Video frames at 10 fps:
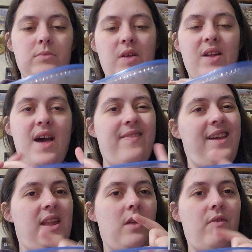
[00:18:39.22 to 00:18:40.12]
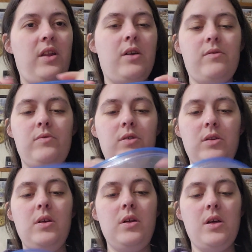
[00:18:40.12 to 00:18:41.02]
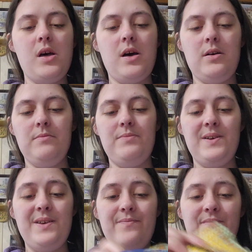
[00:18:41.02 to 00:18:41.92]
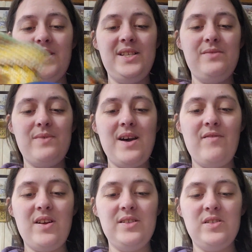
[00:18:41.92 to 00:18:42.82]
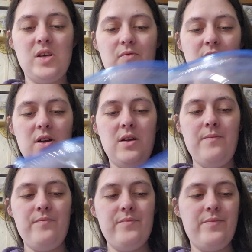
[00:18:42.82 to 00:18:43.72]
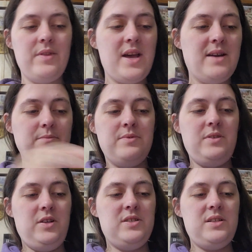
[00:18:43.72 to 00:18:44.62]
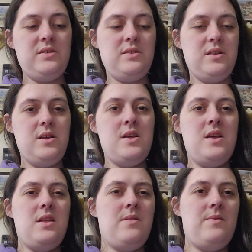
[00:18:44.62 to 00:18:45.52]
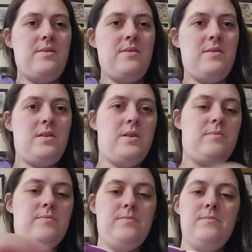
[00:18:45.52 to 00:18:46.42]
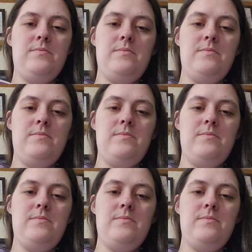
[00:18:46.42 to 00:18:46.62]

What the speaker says: And not at the end of the video. But this is what I've done so far. I am using a